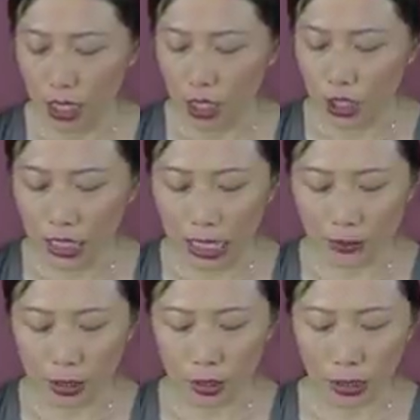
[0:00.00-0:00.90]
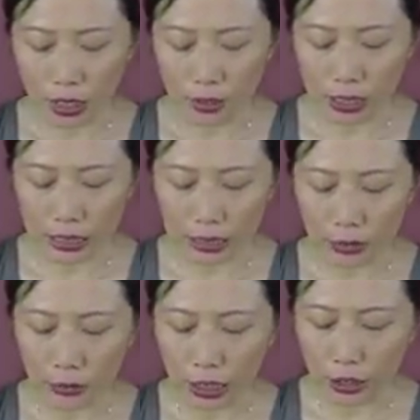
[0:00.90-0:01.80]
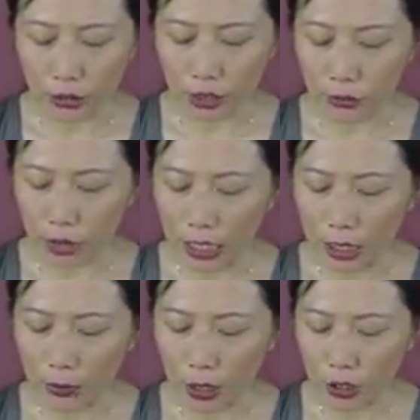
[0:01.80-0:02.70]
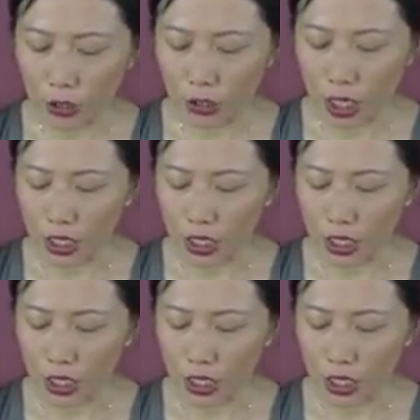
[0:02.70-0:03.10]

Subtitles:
She came to my clinic regularly for acupuncture.